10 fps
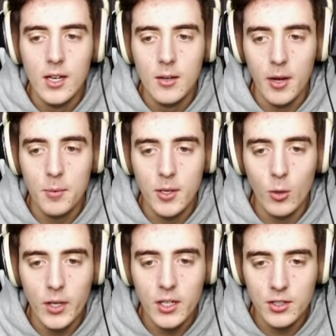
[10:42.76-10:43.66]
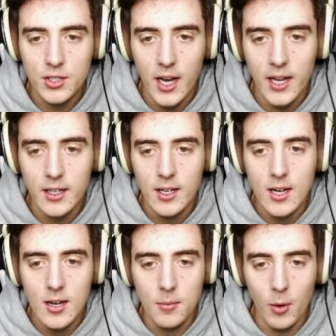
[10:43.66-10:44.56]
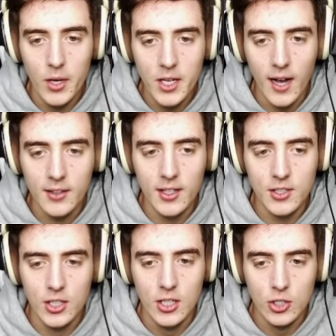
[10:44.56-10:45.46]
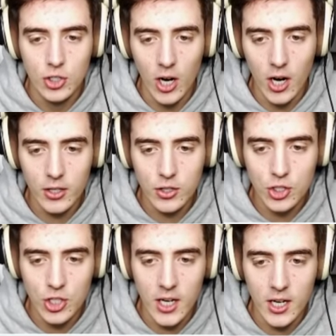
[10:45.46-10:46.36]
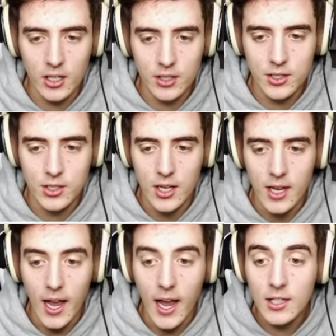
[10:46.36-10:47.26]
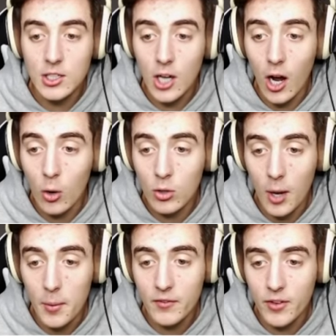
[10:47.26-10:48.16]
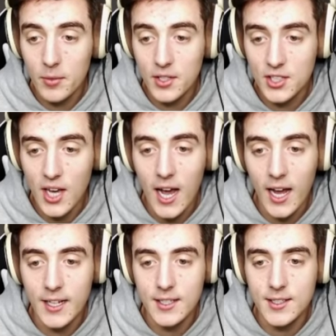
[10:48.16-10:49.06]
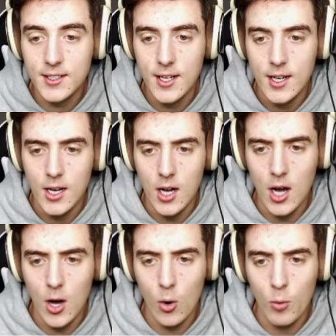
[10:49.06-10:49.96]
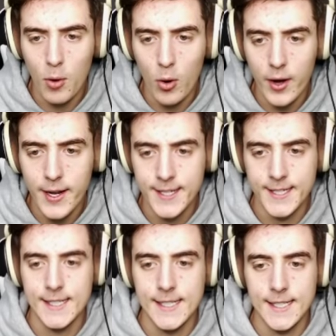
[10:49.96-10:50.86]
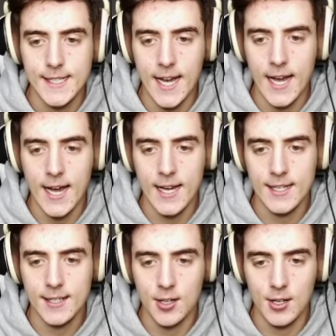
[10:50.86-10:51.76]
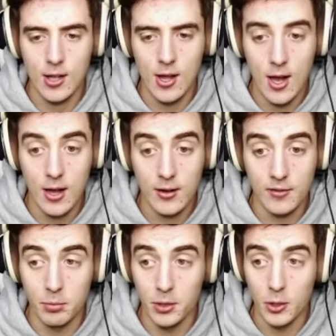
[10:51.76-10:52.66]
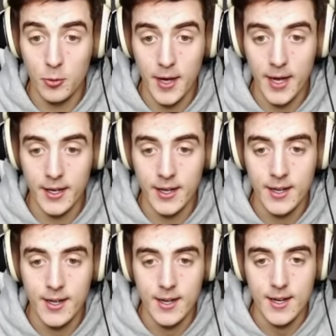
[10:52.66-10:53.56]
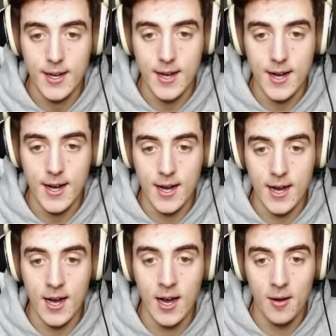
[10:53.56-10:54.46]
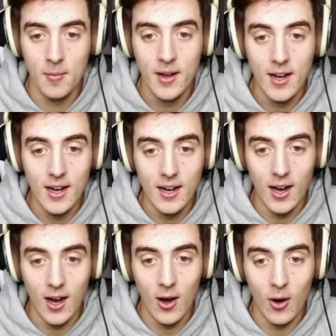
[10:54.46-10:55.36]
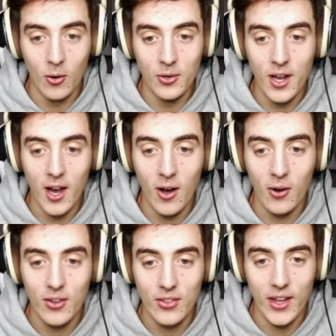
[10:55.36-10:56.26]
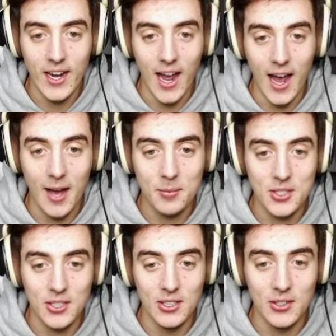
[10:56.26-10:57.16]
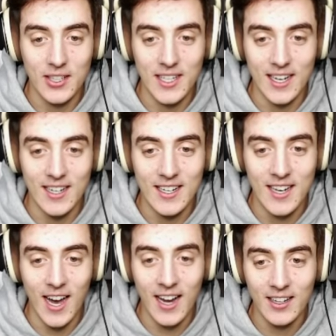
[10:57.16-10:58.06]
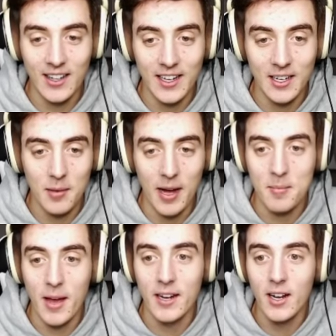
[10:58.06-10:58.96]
Might be a weaker side, but we got this. Charge shields and go, coming from the sides. Oh boy, that is a lot of blue men. Uh, um, oh no, they absolutely annihilated my men.